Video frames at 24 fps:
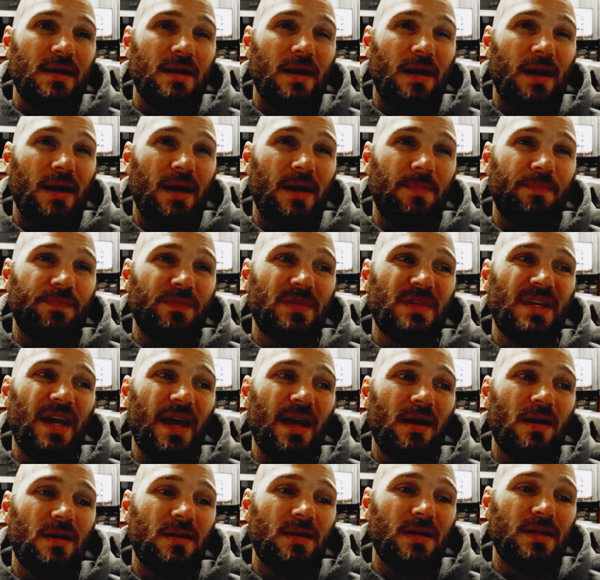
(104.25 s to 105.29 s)
Um,
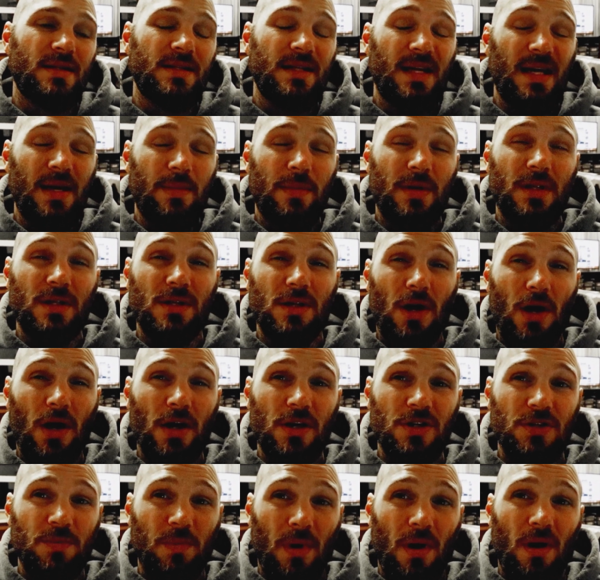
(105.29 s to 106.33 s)
take on a team in
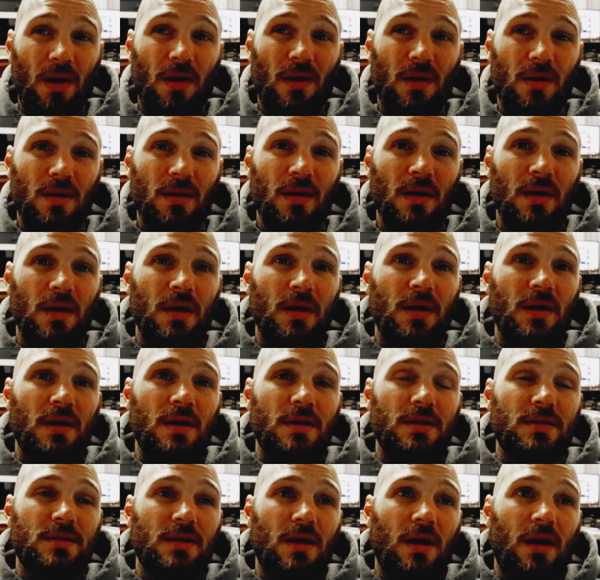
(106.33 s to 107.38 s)
dodgeball.
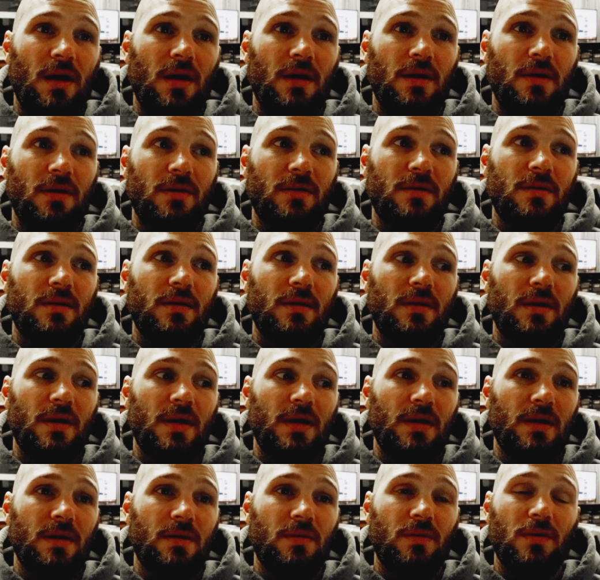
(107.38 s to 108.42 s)
So
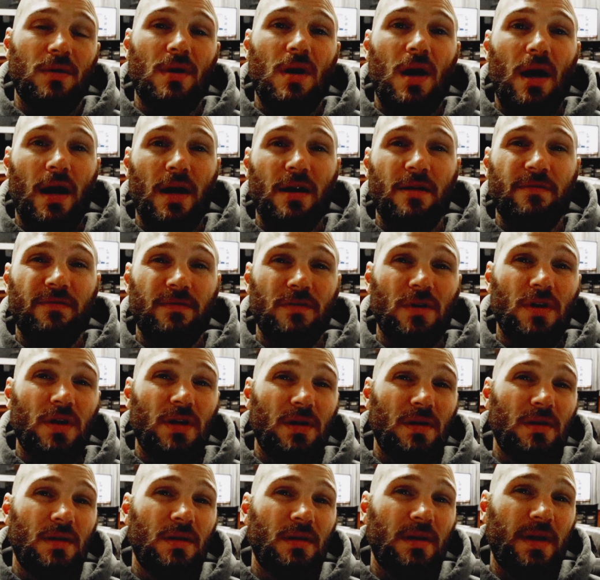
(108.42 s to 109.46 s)
it will kind of
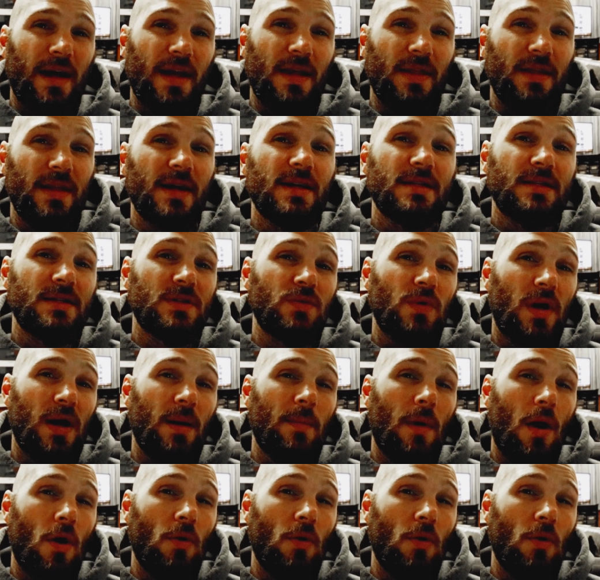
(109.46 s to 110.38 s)
look like this is what I'm